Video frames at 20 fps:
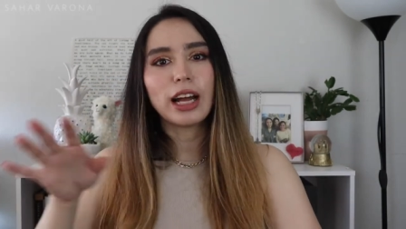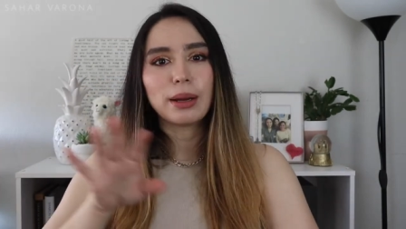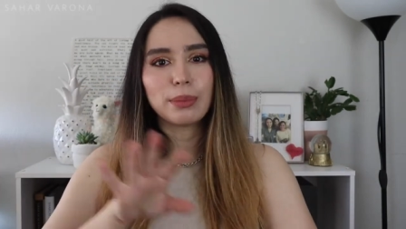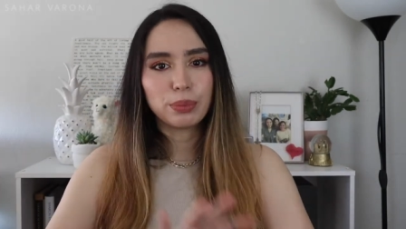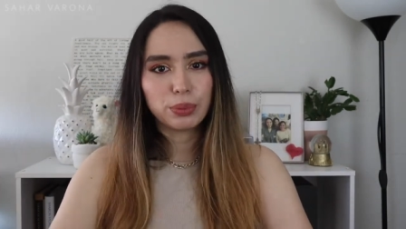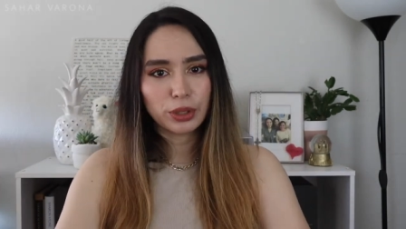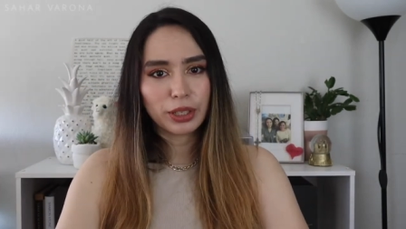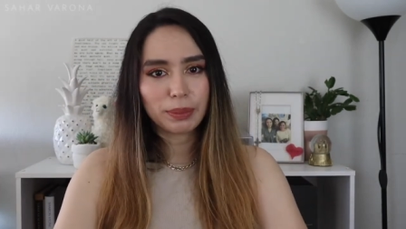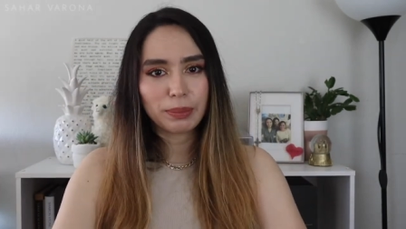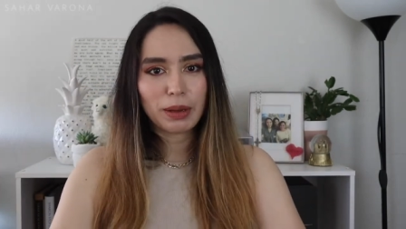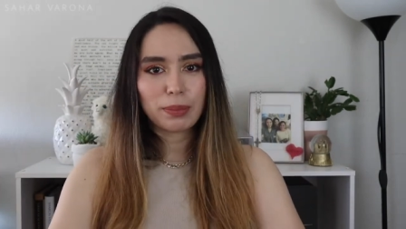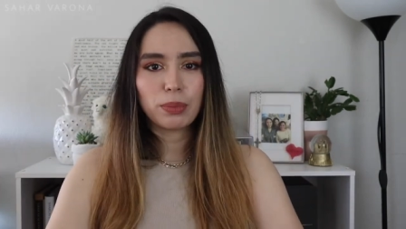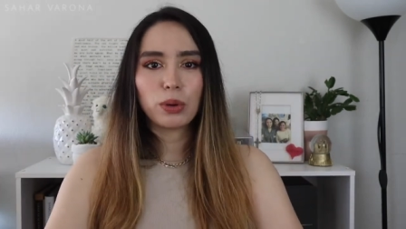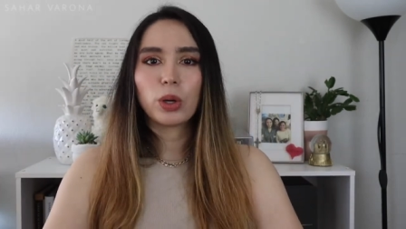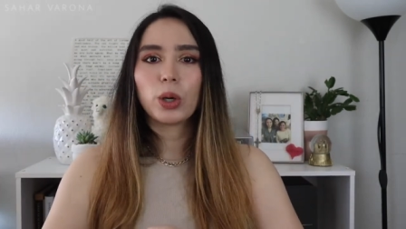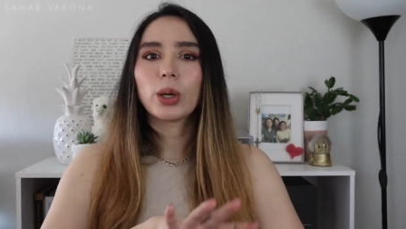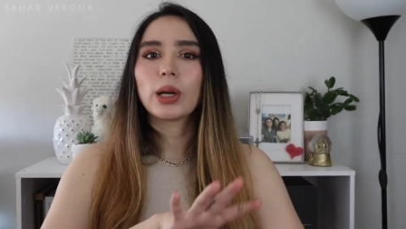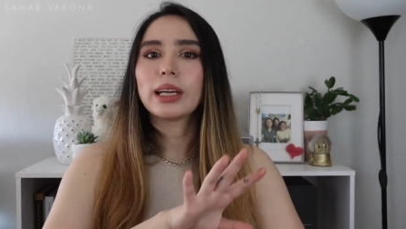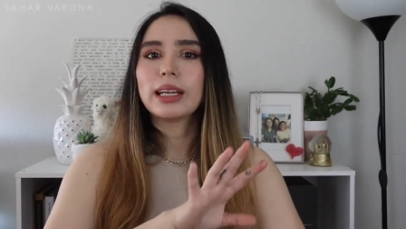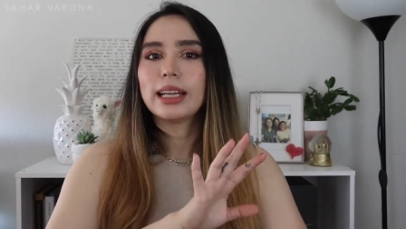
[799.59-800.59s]
I bring my
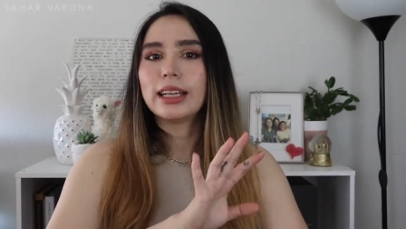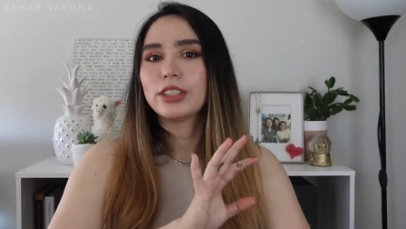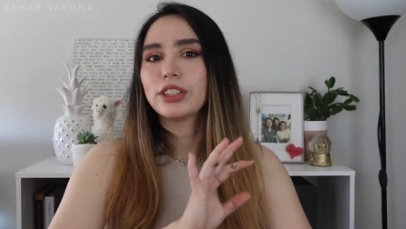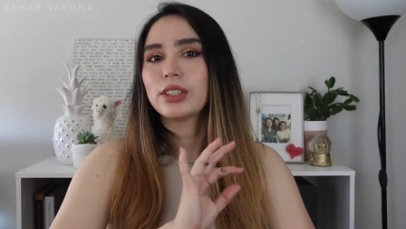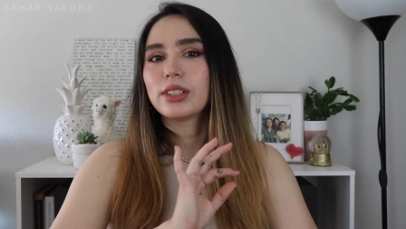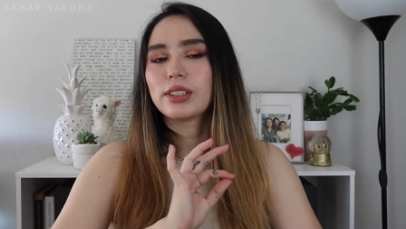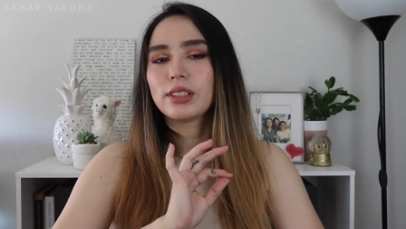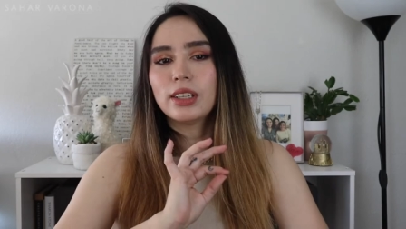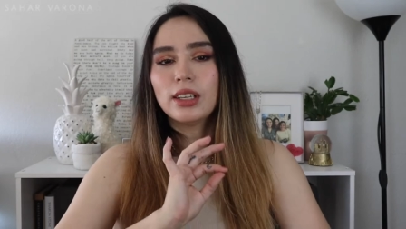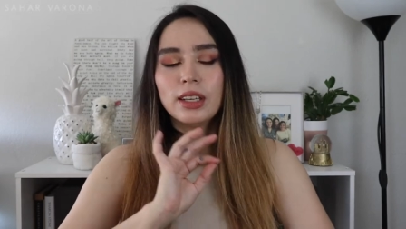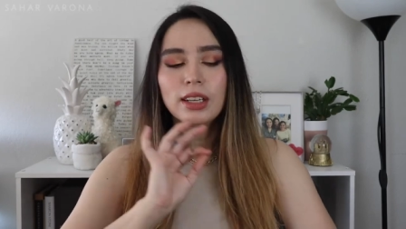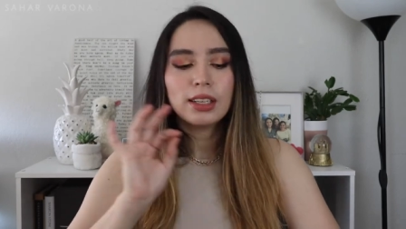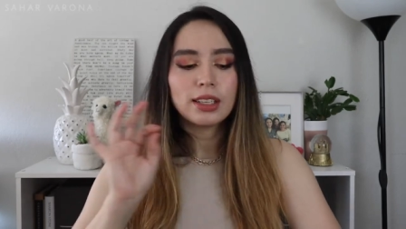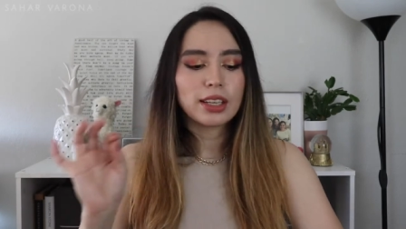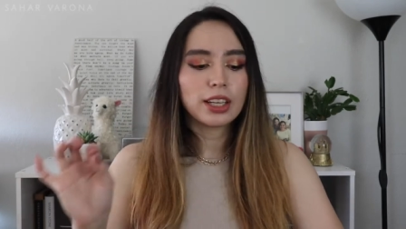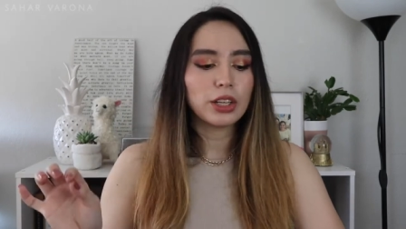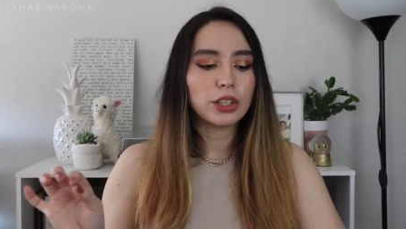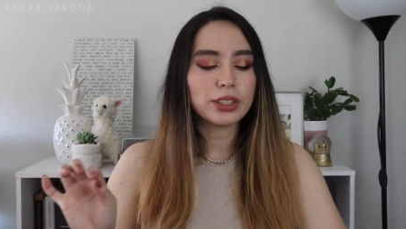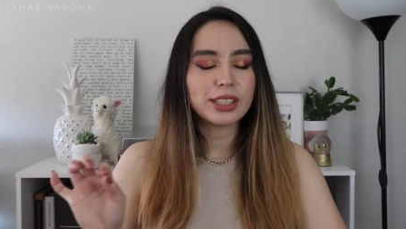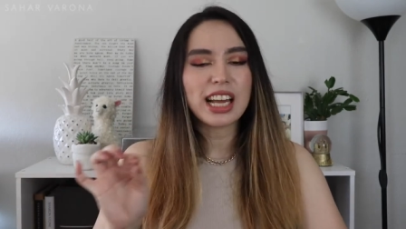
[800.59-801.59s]
book and I just
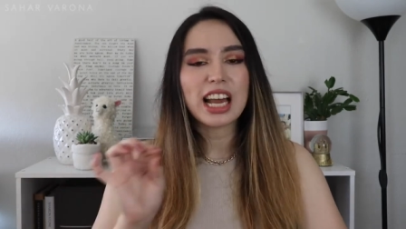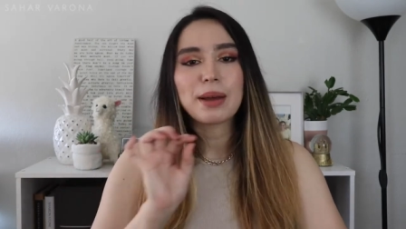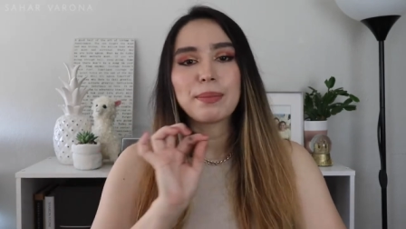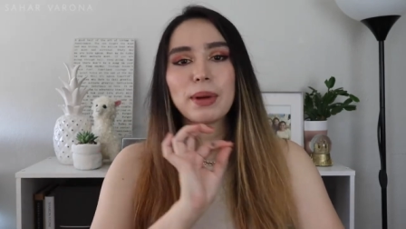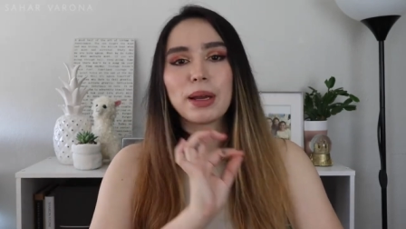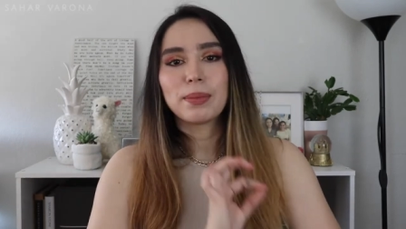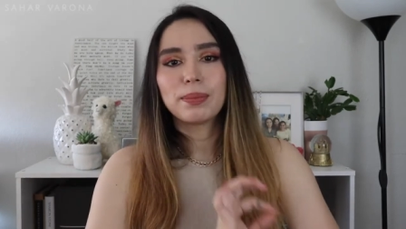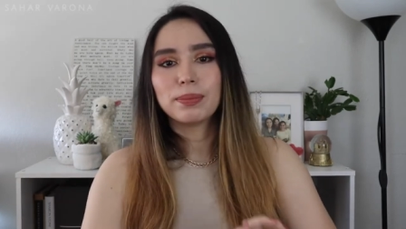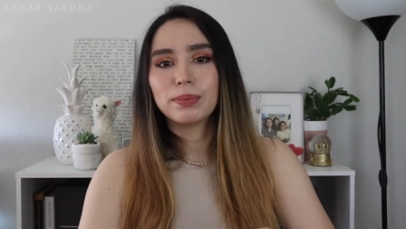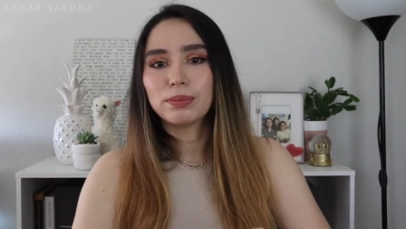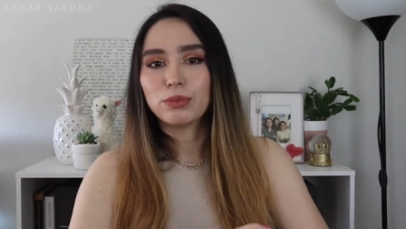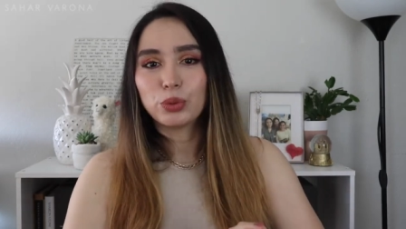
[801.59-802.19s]
kill time by